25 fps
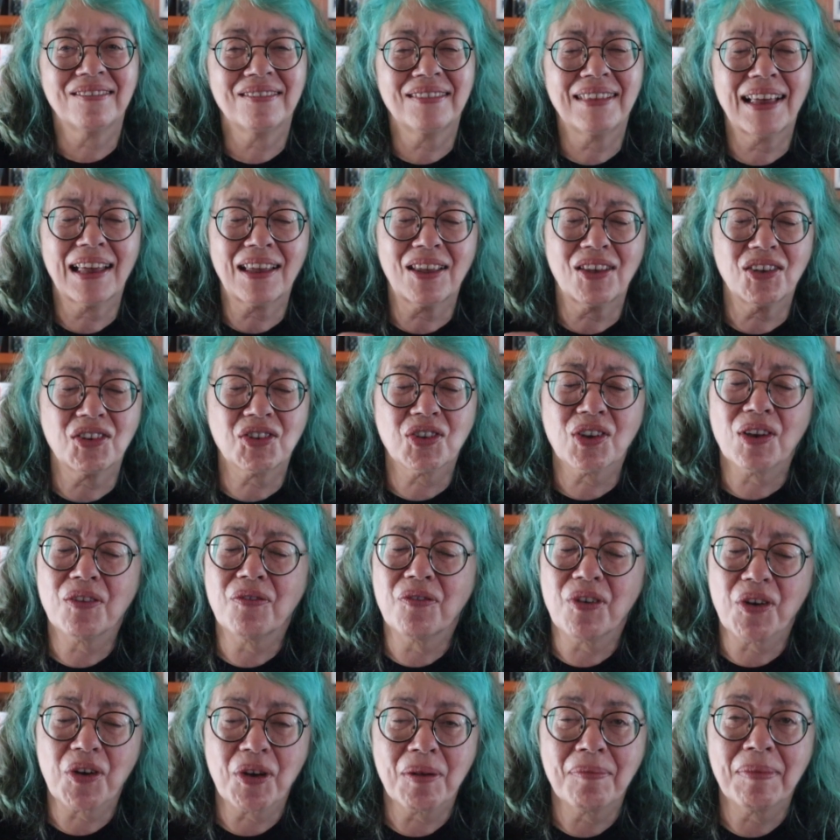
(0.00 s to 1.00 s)
Thank you so
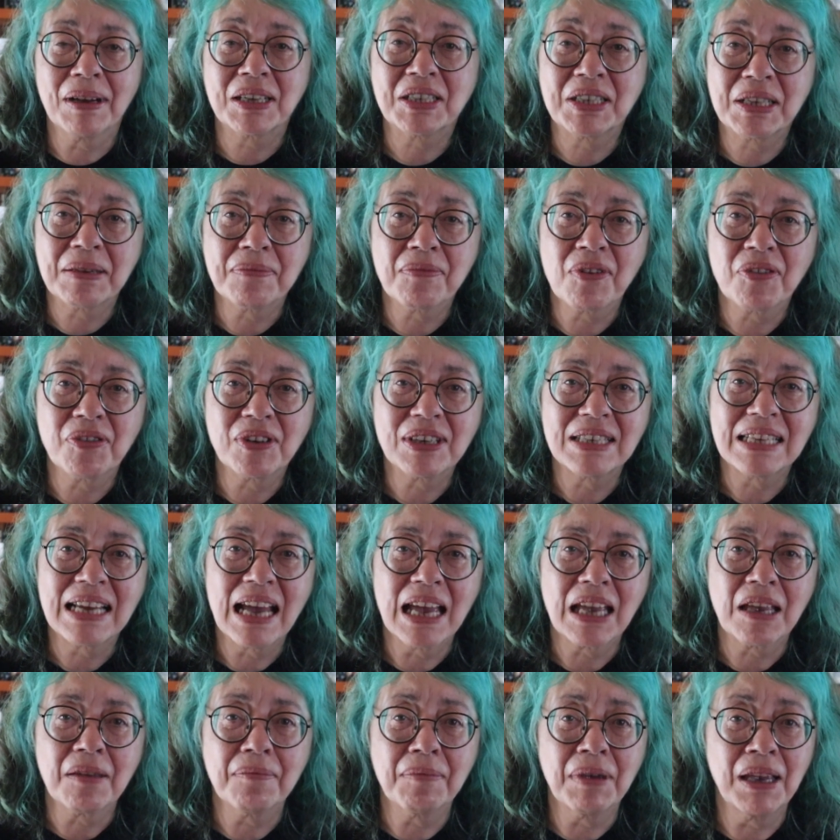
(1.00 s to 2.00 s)
very much, Emma, for
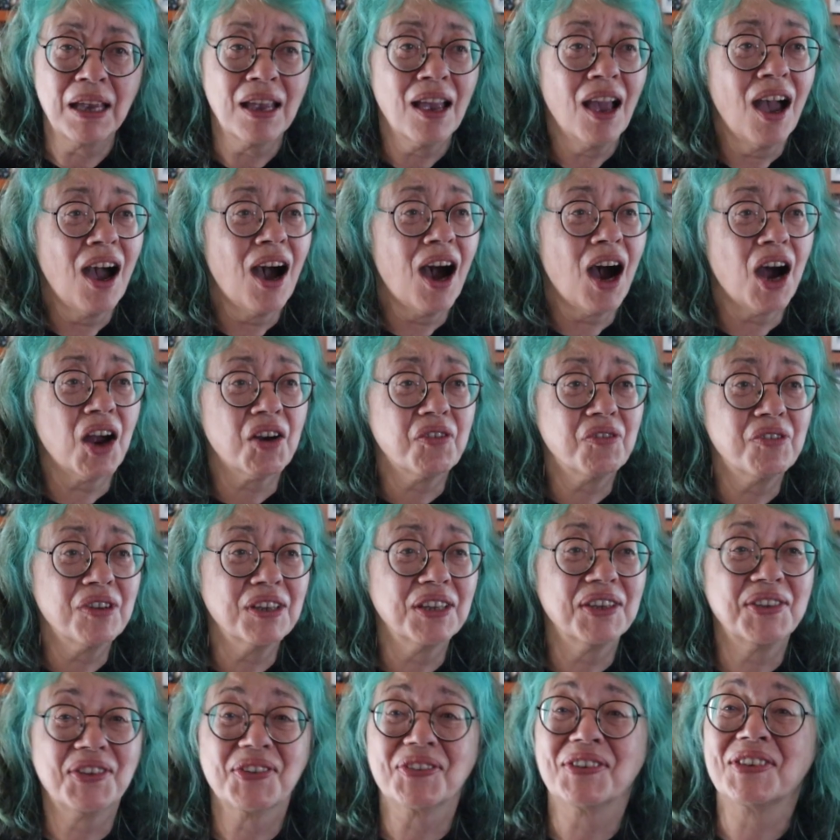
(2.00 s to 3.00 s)
tagging me. I
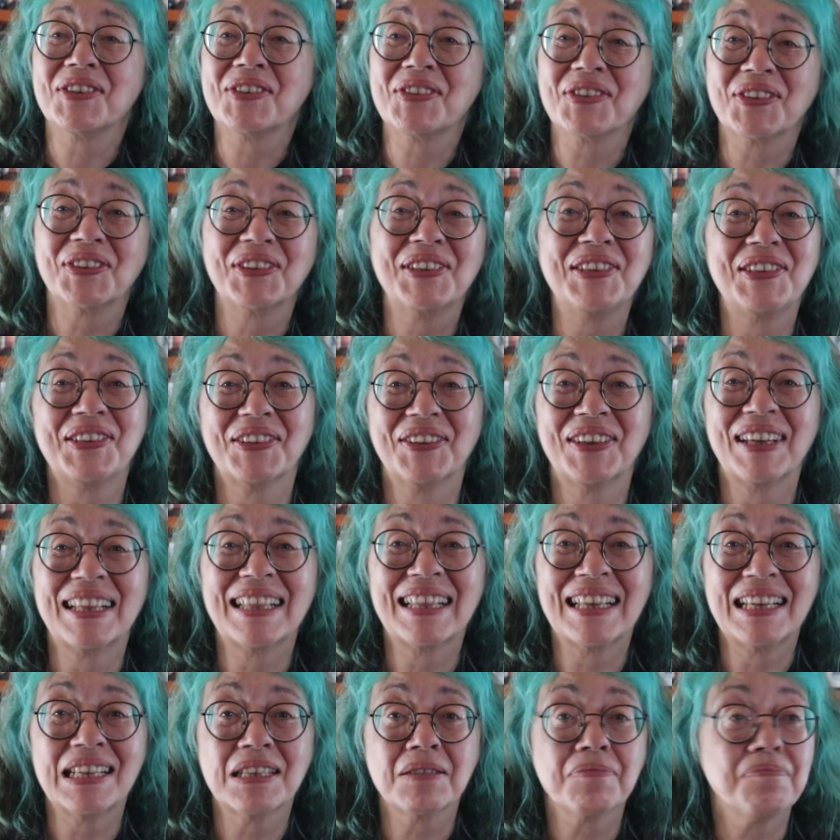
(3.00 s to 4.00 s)
really do enjoy doing
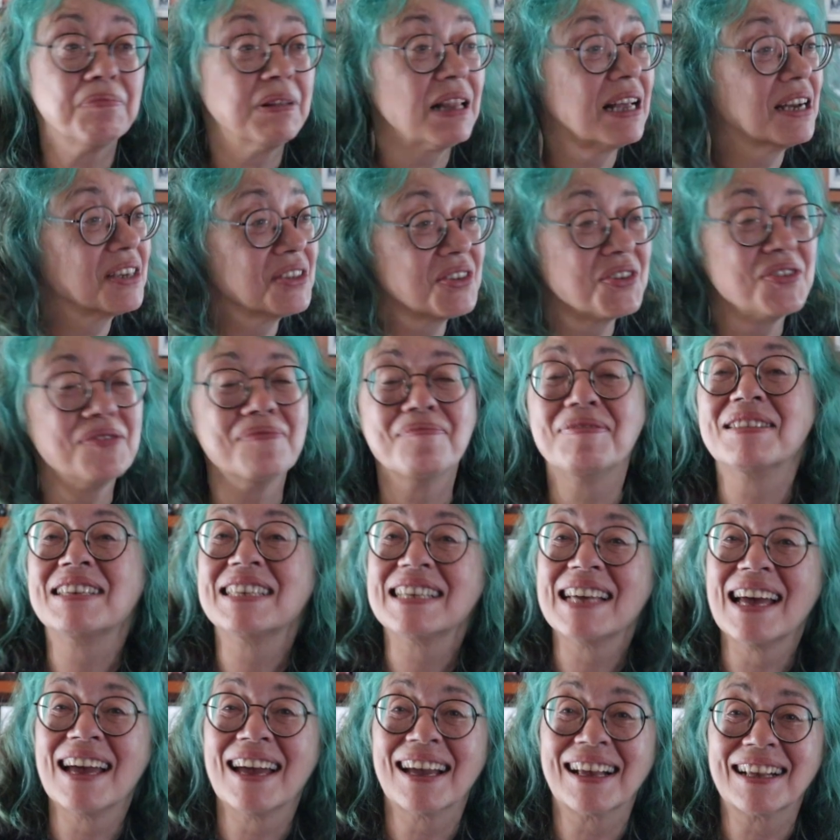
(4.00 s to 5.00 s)
these Plantuber
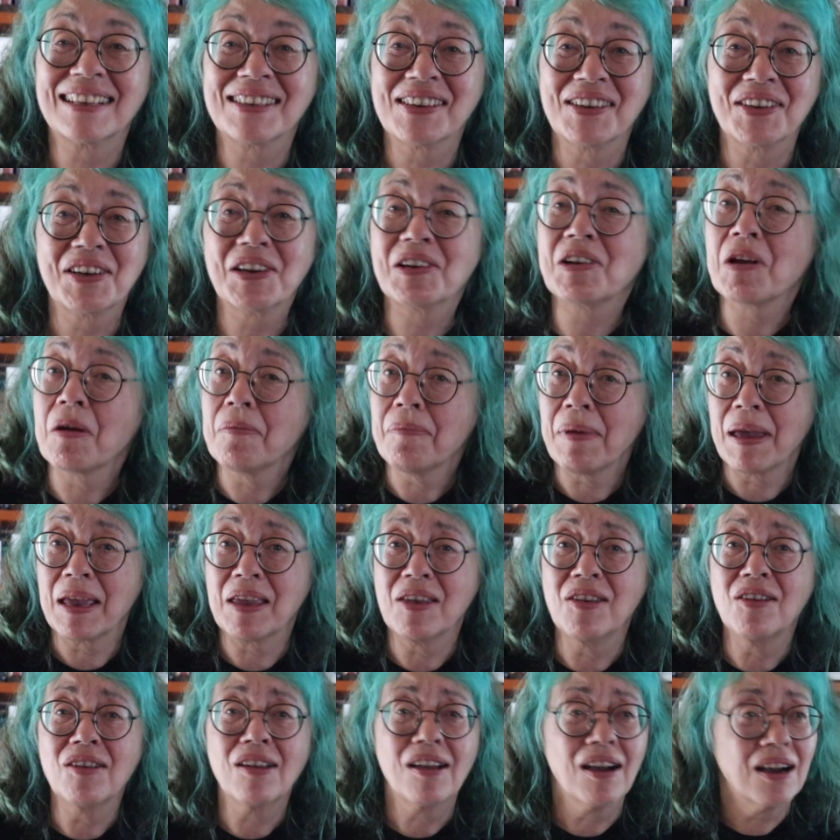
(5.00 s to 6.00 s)
tags. I don't know about
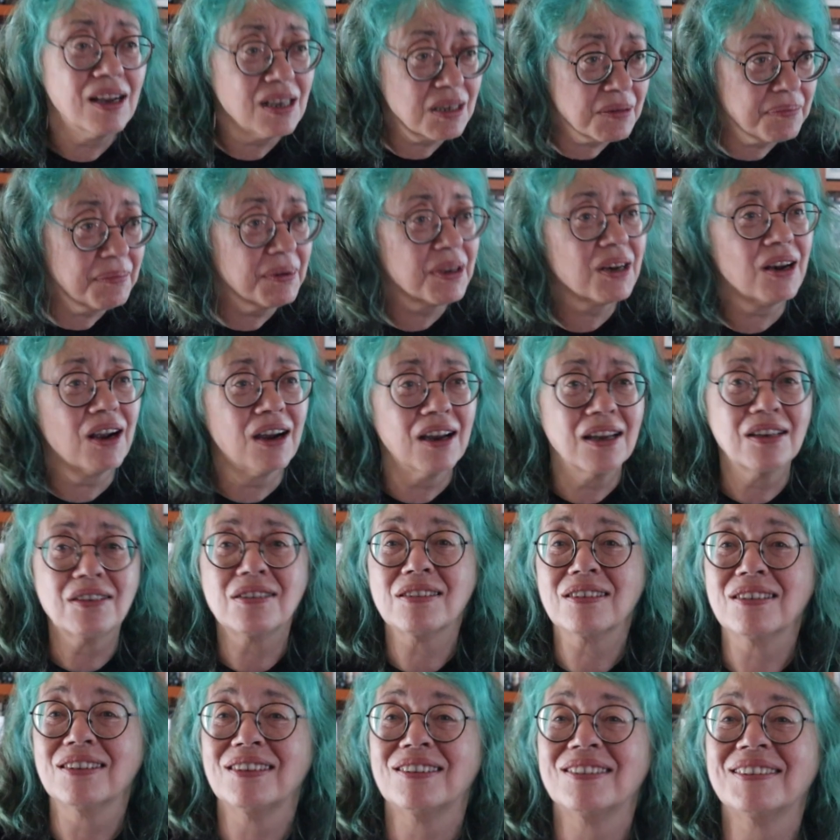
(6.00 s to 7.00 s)
you guys, but I
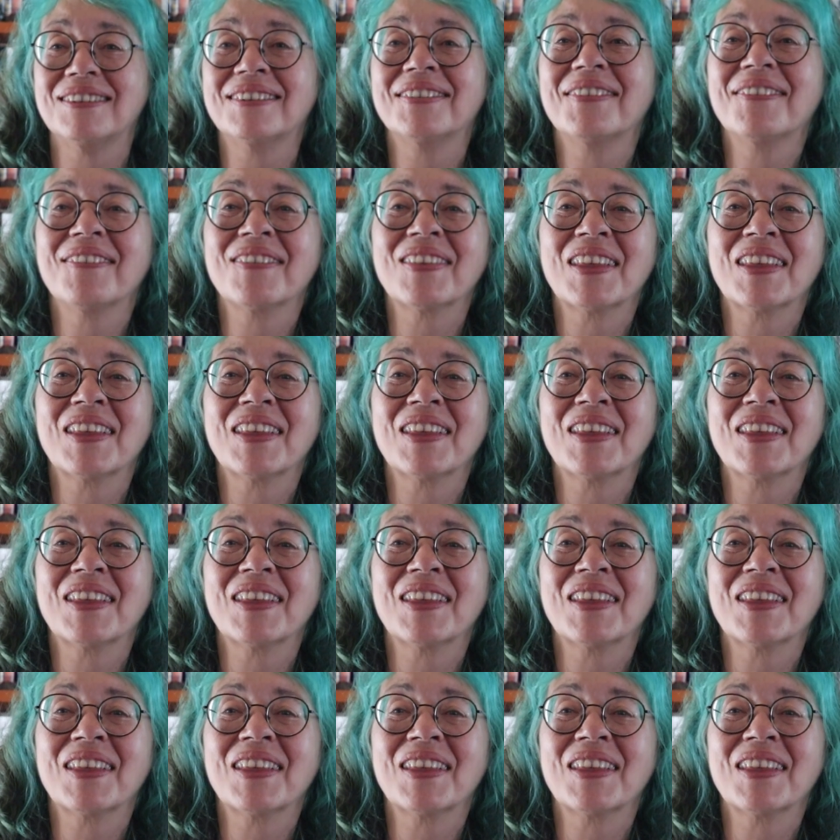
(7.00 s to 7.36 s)
do.